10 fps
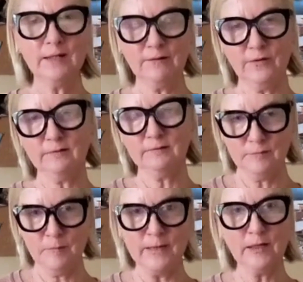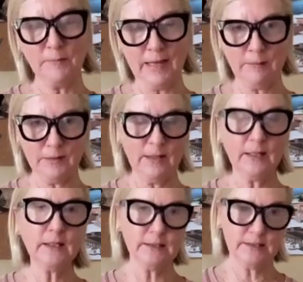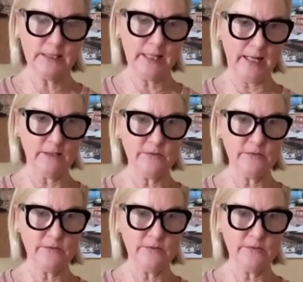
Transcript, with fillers: different monthly payment than it is today.